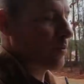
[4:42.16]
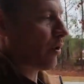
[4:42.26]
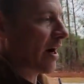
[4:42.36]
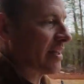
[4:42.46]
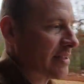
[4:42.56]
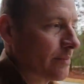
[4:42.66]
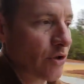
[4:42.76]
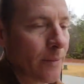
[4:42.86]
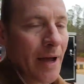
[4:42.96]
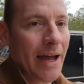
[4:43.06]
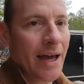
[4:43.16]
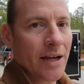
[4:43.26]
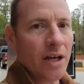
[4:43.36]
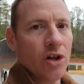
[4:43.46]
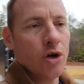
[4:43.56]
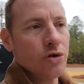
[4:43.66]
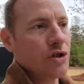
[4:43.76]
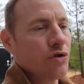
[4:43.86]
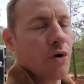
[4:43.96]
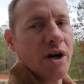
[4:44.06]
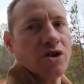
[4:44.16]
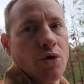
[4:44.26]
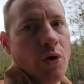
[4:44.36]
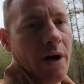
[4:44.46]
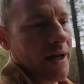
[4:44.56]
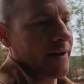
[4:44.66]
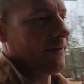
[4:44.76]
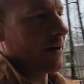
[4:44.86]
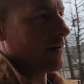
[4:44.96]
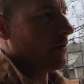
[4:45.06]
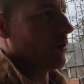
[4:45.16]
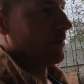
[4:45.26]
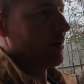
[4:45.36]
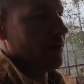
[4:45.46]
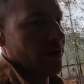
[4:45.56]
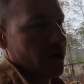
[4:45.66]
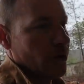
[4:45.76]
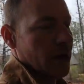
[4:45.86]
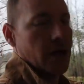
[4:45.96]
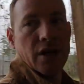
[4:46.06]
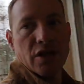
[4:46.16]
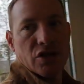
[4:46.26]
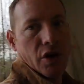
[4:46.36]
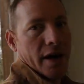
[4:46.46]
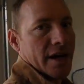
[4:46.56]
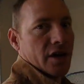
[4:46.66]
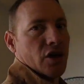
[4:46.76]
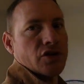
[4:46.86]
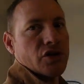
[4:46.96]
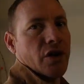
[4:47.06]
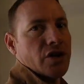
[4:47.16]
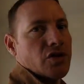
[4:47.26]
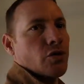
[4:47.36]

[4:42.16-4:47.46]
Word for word: surprise them. So I'm, I got to close the garage door. I got to figure out what I'm going to do. So I got to close the garage